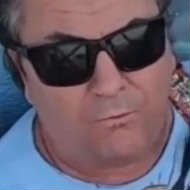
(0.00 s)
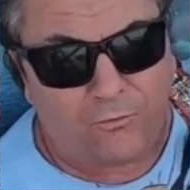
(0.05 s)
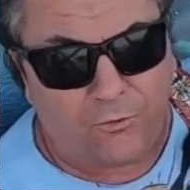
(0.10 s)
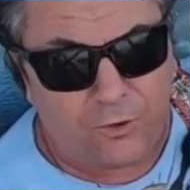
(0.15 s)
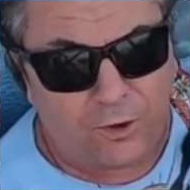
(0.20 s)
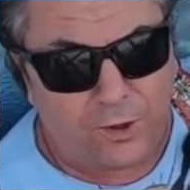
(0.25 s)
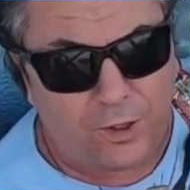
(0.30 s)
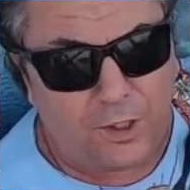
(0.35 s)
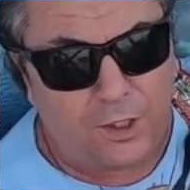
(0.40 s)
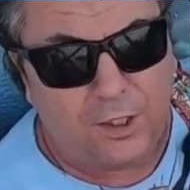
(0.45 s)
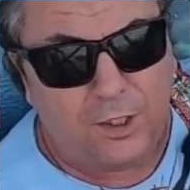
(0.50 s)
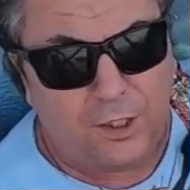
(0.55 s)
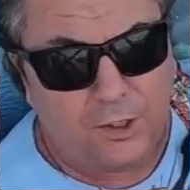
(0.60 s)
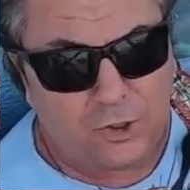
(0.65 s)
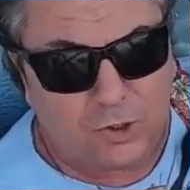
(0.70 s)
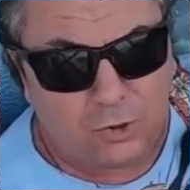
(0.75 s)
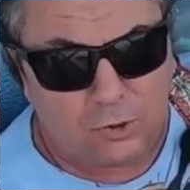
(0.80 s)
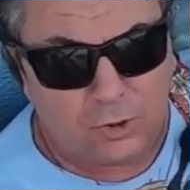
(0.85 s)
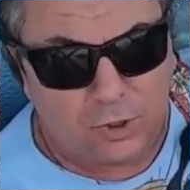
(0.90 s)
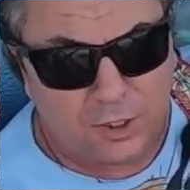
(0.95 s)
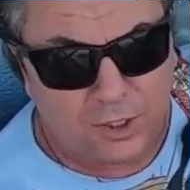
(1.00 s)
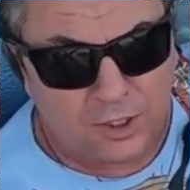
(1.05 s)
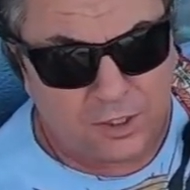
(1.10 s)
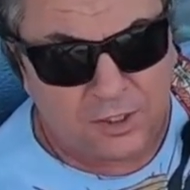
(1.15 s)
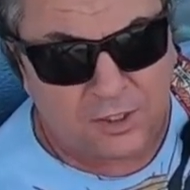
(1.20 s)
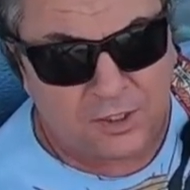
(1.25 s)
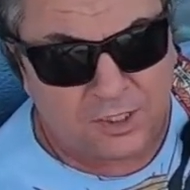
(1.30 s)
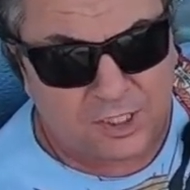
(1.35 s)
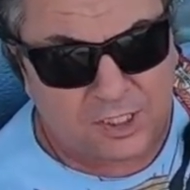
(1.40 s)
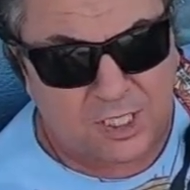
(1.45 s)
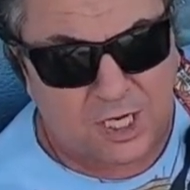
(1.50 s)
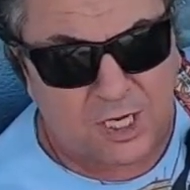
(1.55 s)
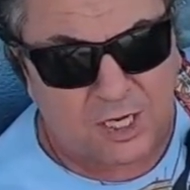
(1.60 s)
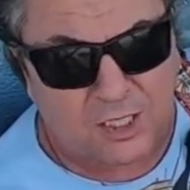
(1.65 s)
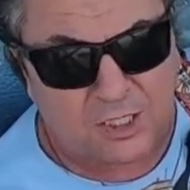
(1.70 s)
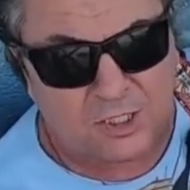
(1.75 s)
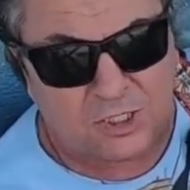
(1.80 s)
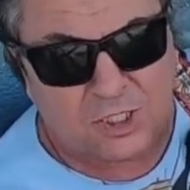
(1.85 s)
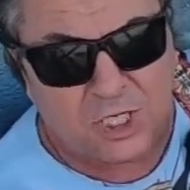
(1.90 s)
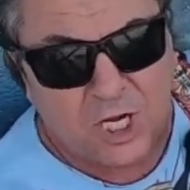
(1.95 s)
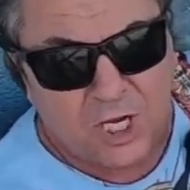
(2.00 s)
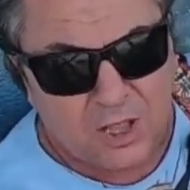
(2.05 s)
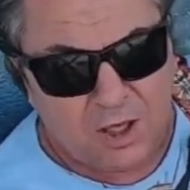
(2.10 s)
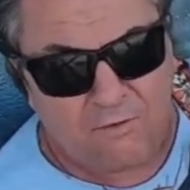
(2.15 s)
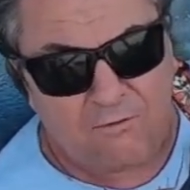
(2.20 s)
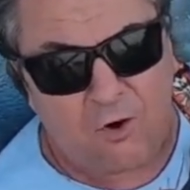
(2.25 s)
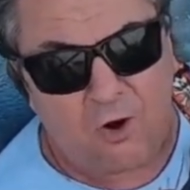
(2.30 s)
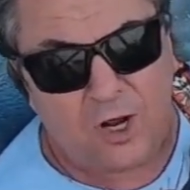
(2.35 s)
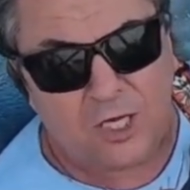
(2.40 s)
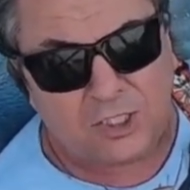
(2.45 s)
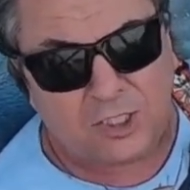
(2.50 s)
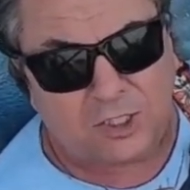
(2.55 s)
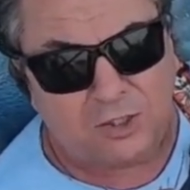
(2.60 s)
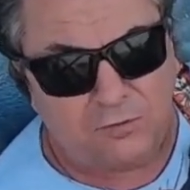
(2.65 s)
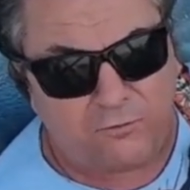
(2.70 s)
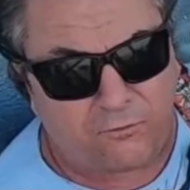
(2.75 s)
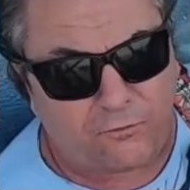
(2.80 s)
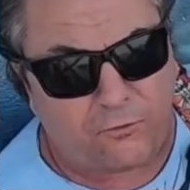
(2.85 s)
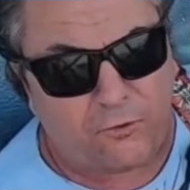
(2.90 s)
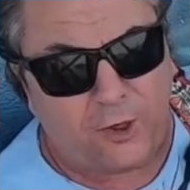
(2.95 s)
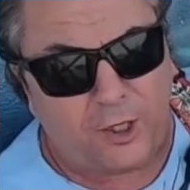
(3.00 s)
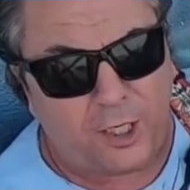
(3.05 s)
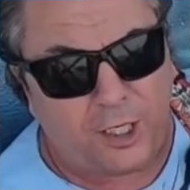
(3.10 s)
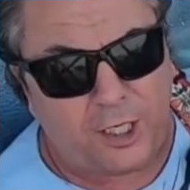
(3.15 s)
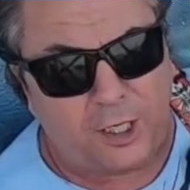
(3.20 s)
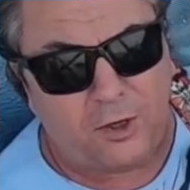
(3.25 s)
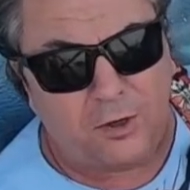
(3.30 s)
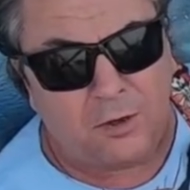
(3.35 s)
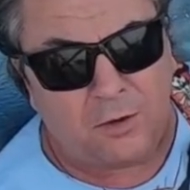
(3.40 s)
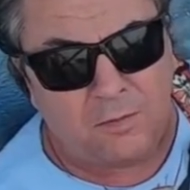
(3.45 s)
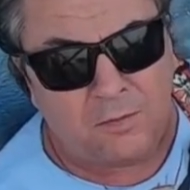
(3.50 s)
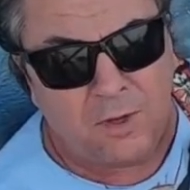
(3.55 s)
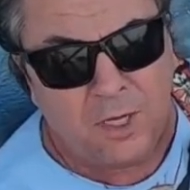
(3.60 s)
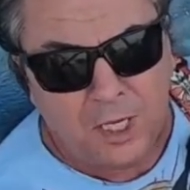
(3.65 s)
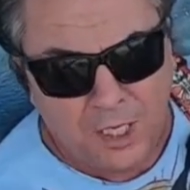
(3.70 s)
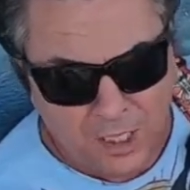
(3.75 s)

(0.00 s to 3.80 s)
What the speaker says: Free Julian Assange, the voice of freedom,